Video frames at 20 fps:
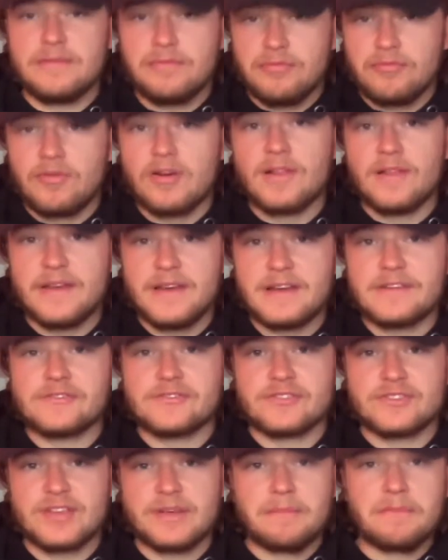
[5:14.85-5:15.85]
really
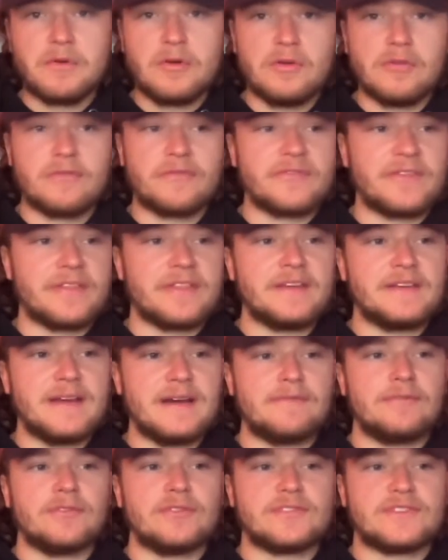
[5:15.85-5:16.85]
interesting move for the
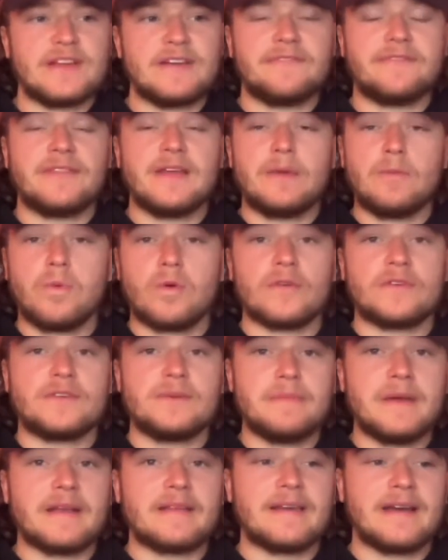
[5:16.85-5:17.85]
Devils if they were to
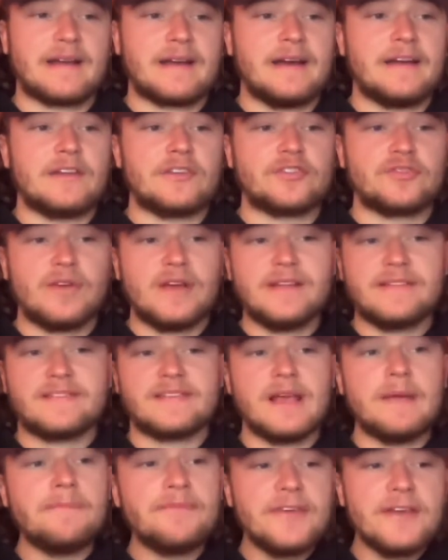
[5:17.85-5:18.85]
make that kind of trade.
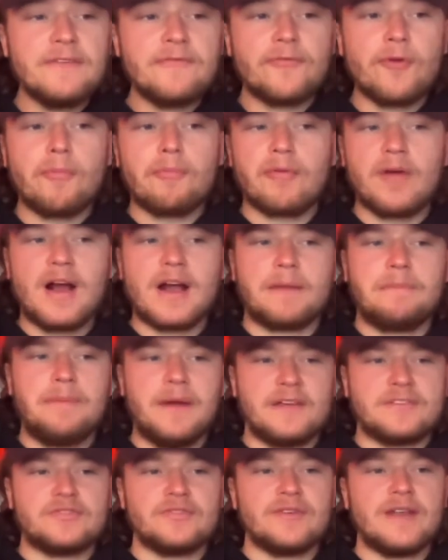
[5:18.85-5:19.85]
Same thing for Brock
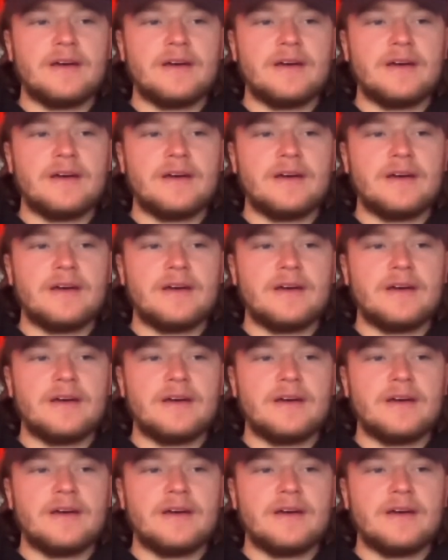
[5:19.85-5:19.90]
Besser.